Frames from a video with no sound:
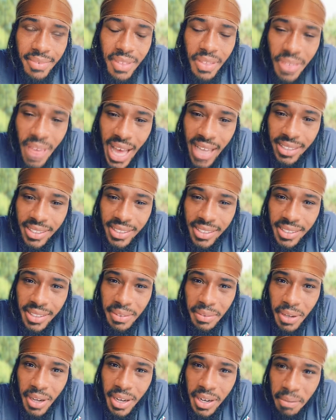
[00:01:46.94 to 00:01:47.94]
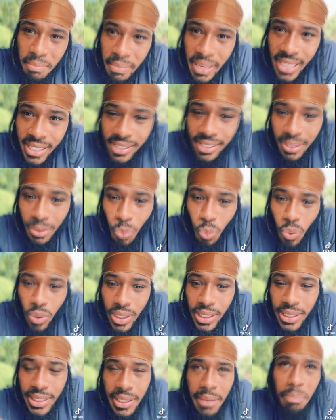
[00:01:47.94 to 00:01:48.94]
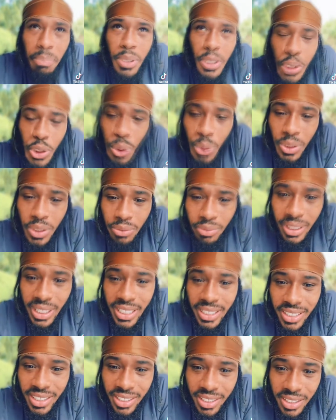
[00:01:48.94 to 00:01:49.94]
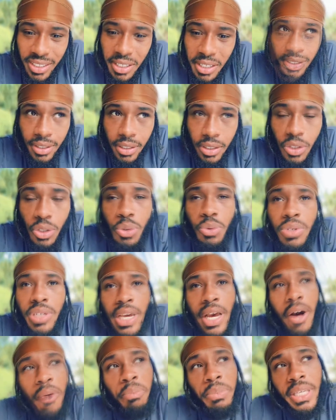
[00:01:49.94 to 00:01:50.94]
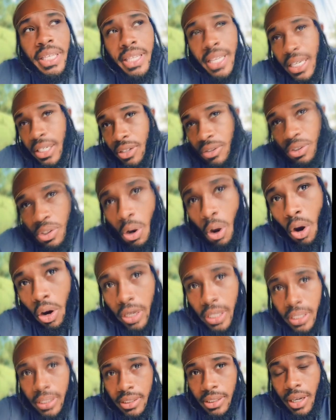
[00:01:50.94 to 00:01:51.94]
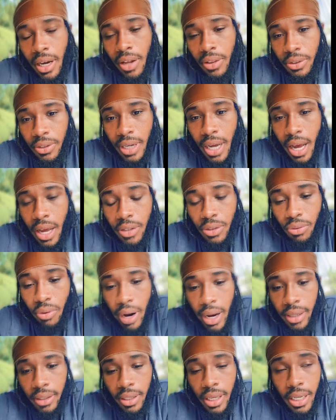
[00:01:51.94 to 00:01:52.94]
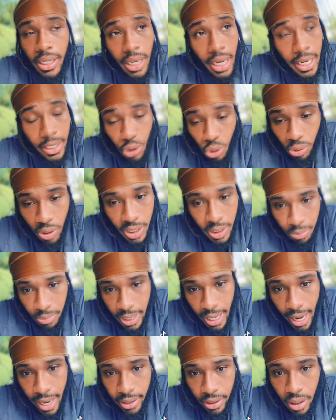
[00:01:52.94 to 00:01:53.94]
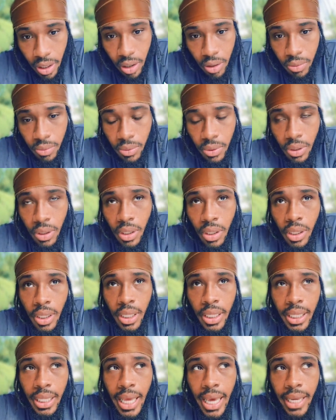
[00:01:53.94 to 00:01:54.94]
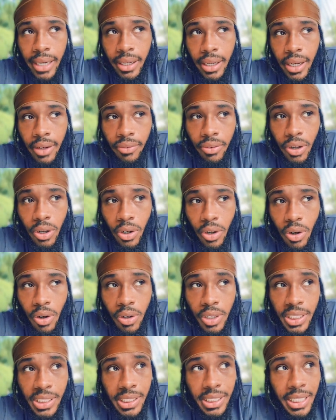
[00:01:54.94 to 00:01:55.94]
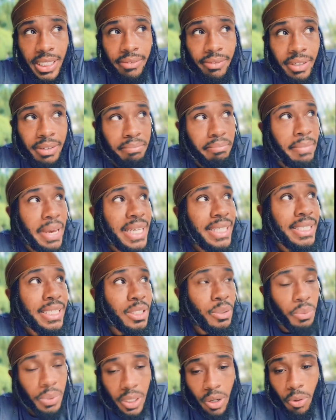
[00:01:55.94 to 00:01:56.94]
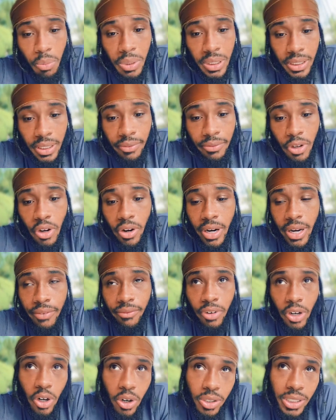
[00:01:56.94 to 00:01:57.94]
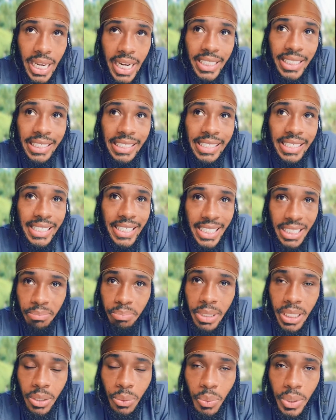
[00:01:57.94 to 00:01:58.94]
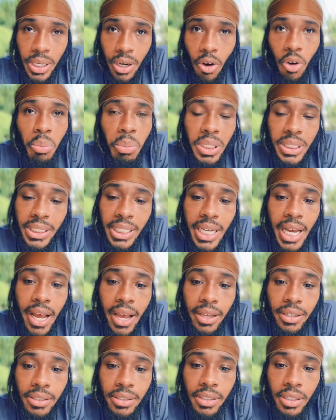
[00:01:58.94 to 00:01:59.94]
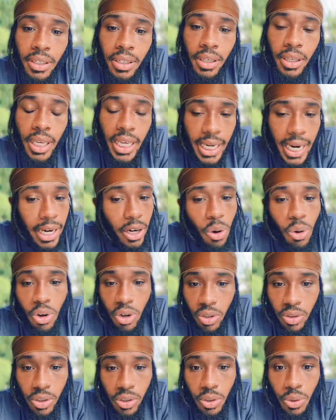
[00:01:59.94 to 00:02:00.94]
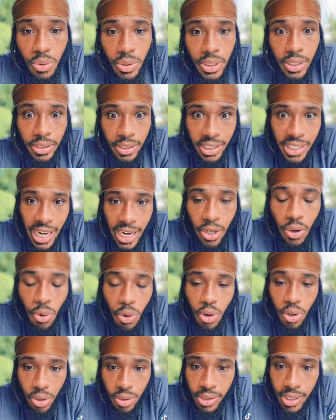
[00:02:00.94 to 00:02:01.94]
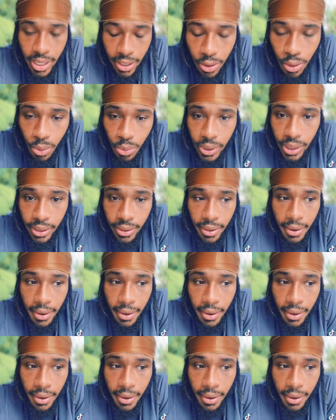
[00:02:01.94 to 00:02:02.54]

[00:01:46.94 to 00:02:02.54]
that's gonna make someone put you in a relationship? You tell me that you're talking to other guys, right? And and trust me, I know that if a girl is even messing with a whole bunch of if you if a girl's actually sleeping with a whole bunch of guys, and I know girls are doing this because I know girls that do it,